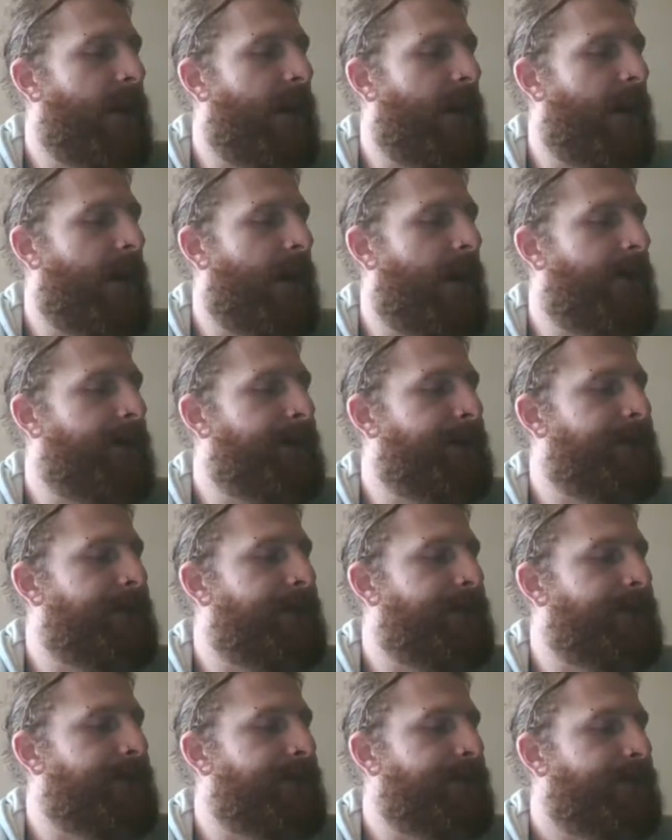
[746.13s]
Um,
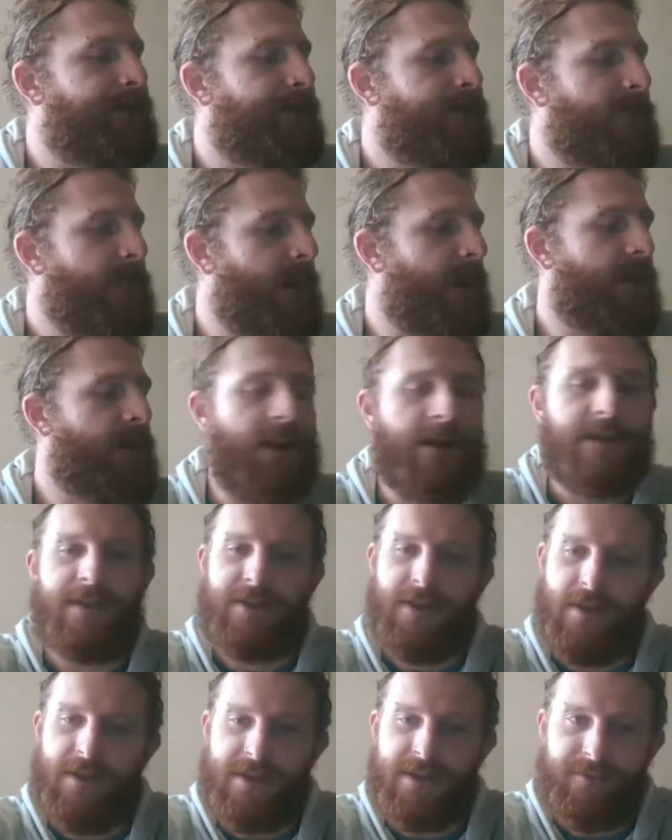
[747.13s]
all right,
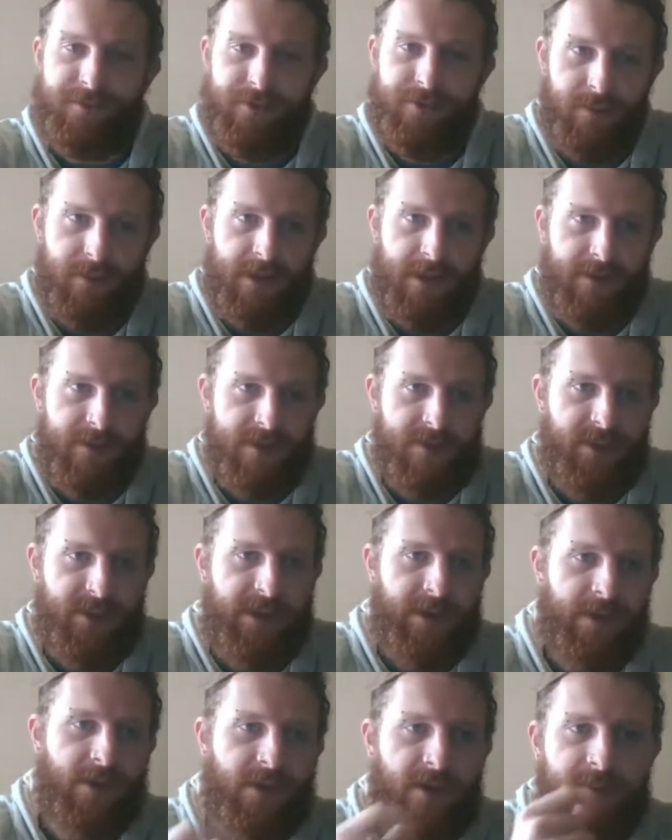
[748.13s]
so there's a few methods we
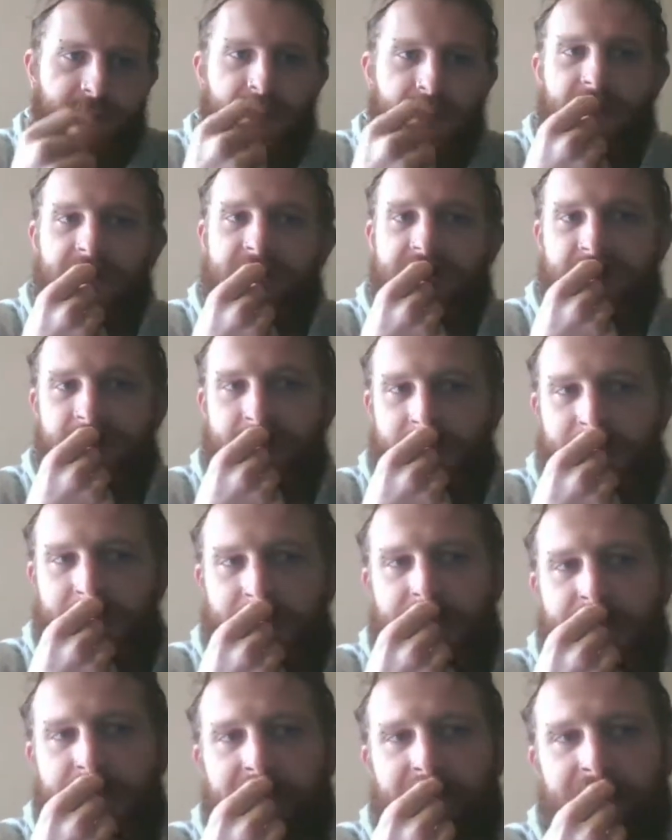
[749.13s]
can go about
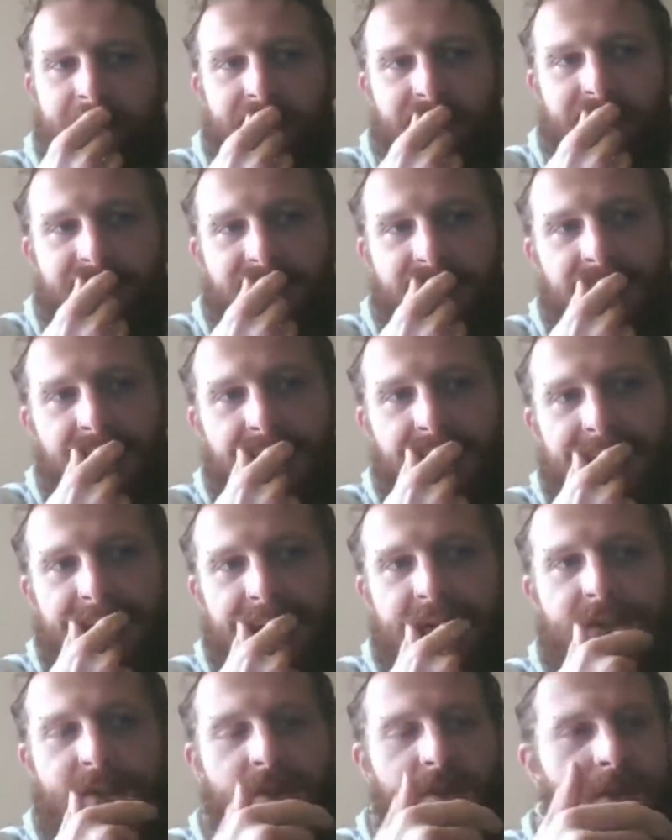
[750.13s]
um,
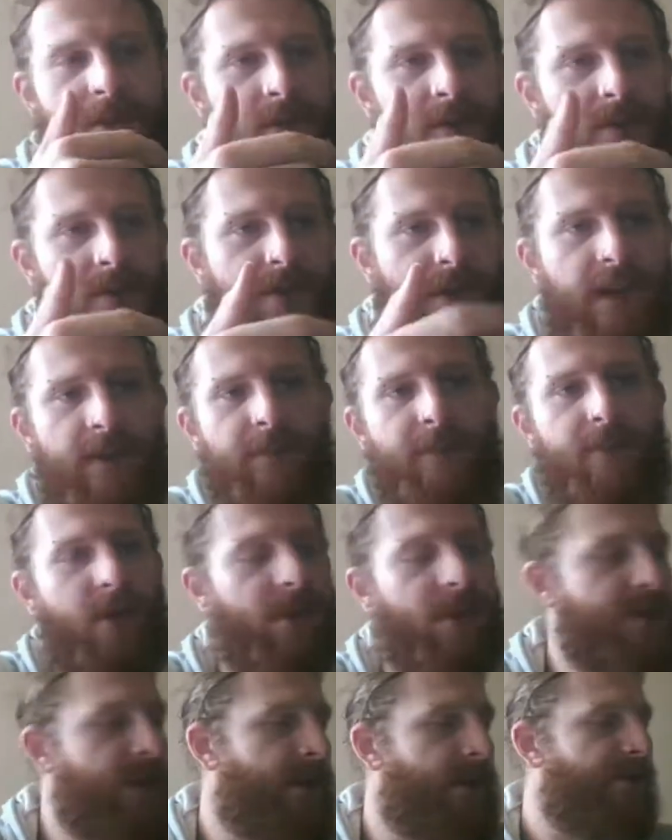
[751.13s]
following to, to
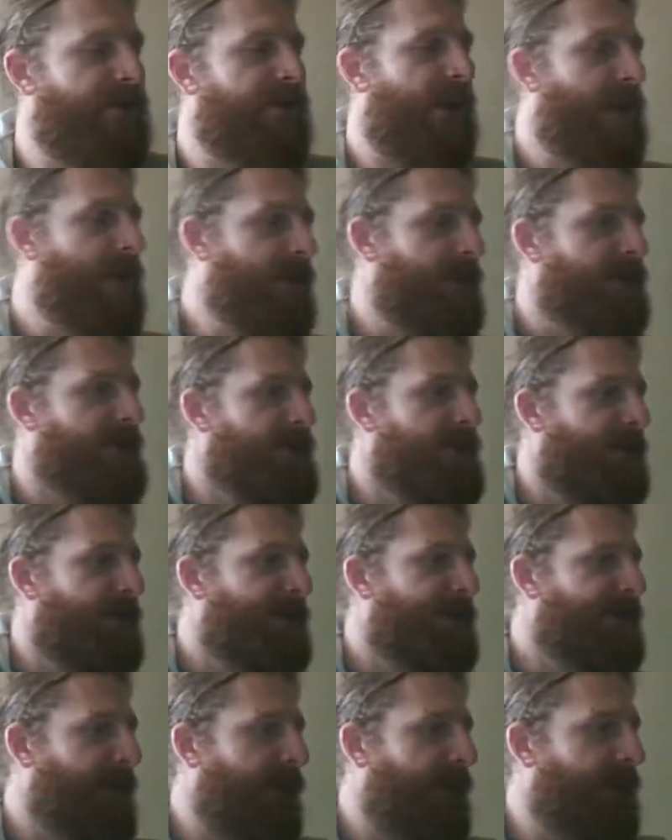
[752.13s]
import our files.
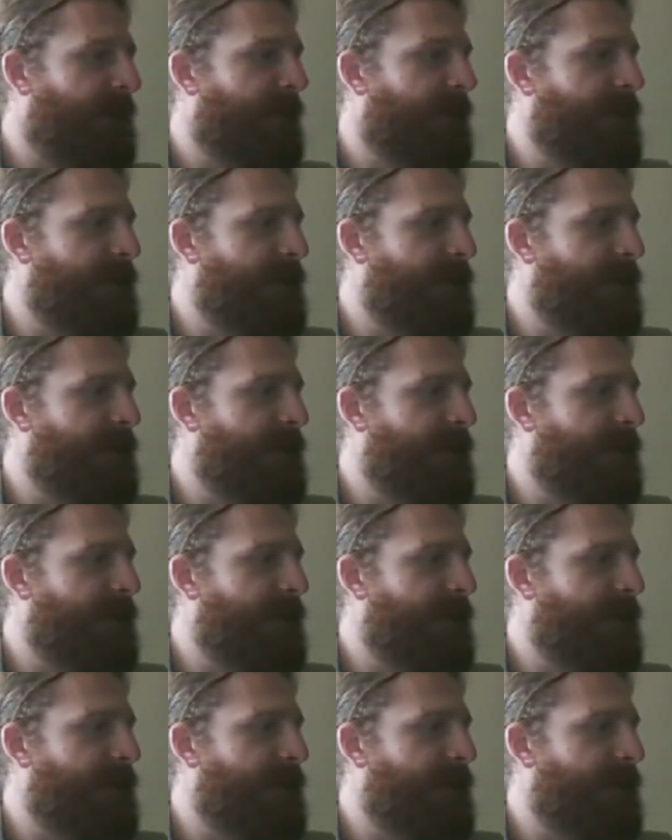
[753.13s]
All